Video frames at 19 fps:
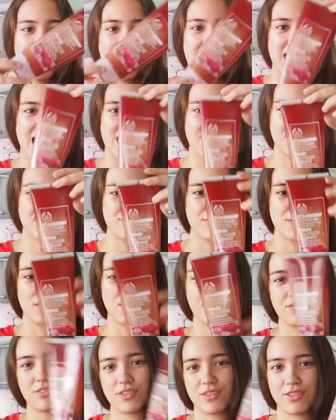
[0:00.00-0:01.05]
half
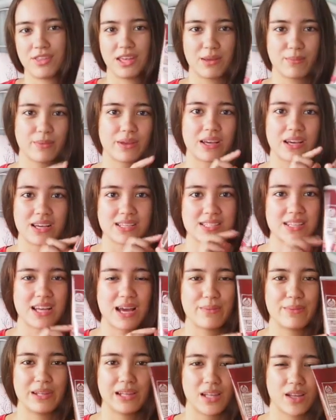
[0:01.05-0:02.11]
of the thing because
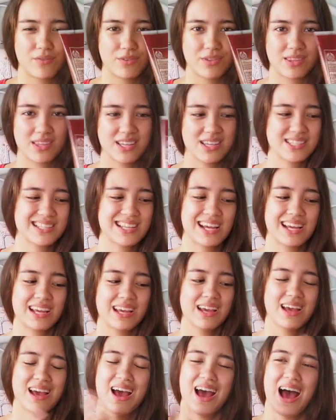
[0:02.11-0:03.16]
I'm in love with this. Like,
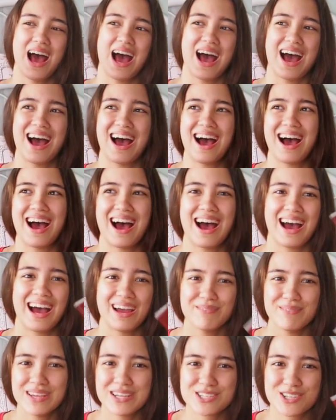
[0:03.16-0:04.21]

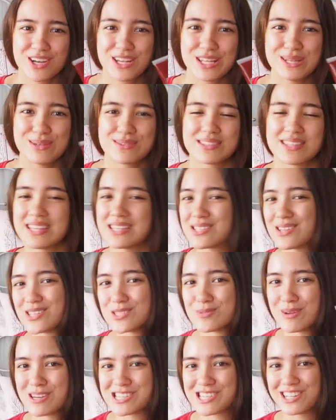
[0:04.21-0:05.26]
I make sure to use this on
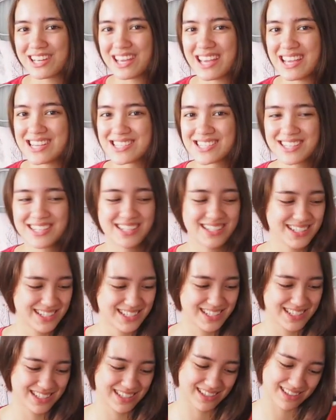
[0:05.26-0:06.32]
special
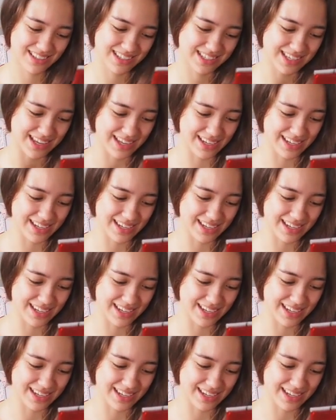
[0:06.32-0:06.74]
occasions because